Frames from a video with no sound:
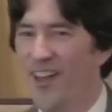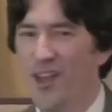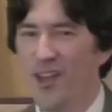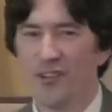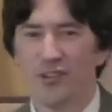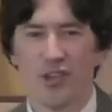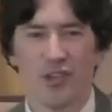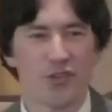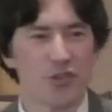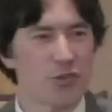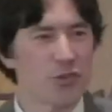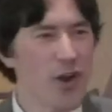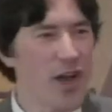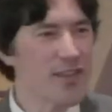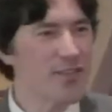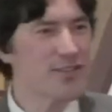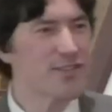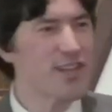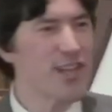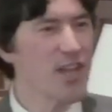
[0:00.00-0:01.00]
to
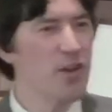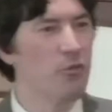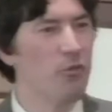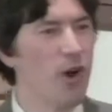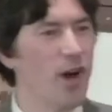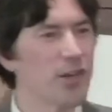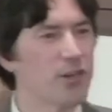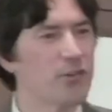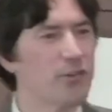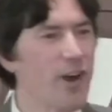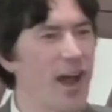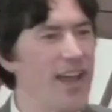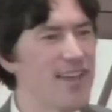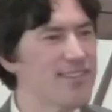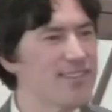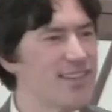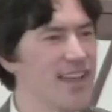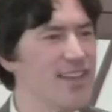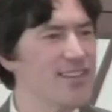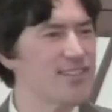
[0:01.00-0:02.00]
trust in what
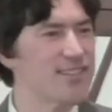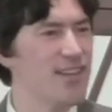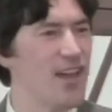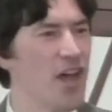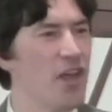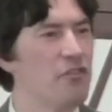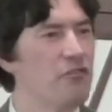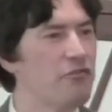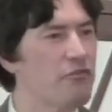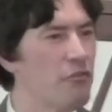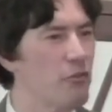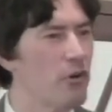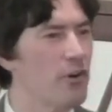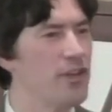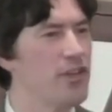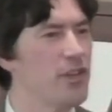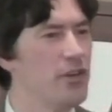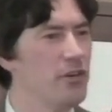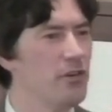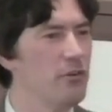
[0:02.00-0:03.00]
Christ has done for
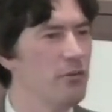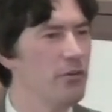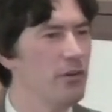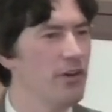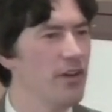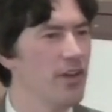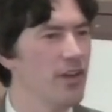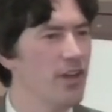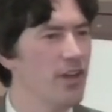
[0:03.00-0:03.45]
you.